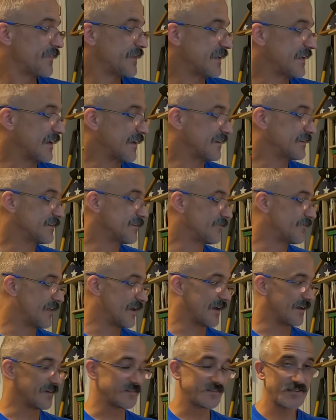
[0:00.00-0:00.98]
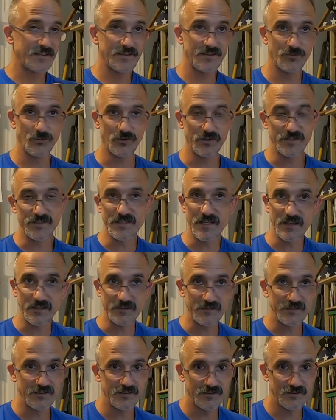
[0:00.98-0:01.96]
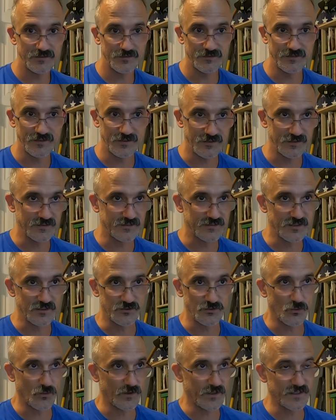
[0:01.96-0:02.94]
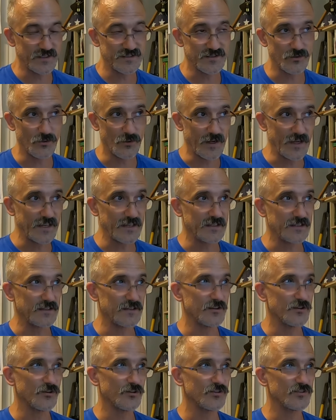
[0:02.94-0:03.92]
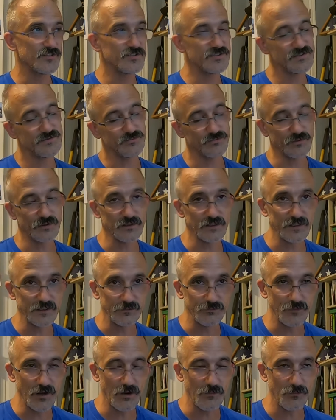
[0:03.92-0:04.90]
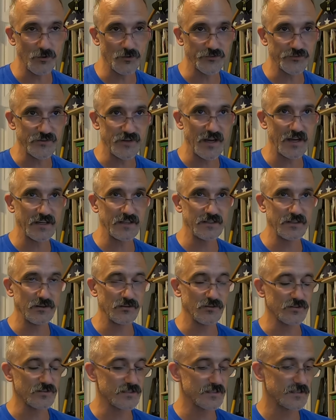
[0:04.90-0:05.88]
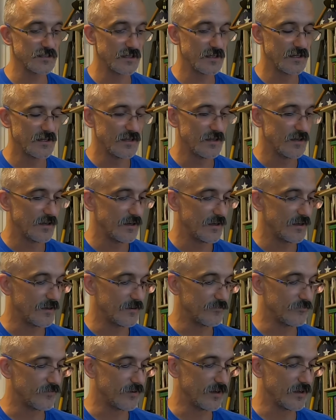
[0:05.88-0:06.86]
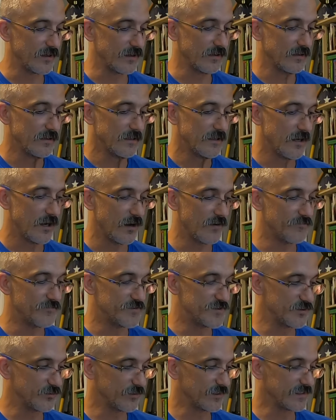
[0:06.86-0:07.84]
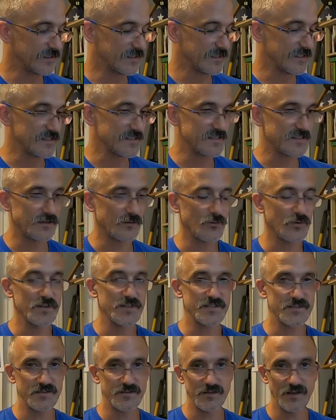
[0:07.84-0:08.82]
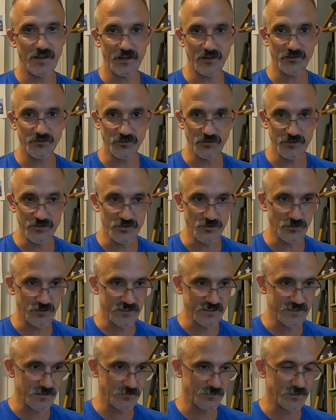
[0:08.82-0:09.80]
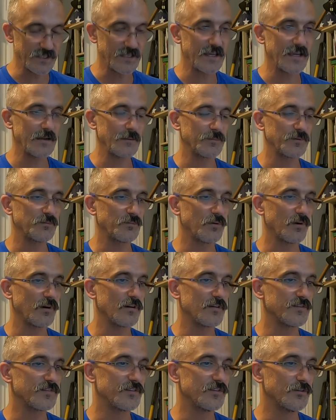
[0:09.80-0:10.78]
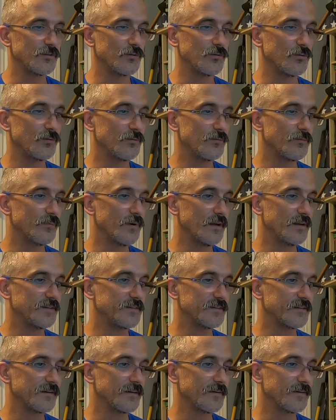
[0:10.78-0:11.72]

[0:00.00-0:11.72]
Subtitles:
the end of that, what is that? Today's the 20th, so 8 years, really almost 9 years of doing this. I was actually doing some of the camps prior to, but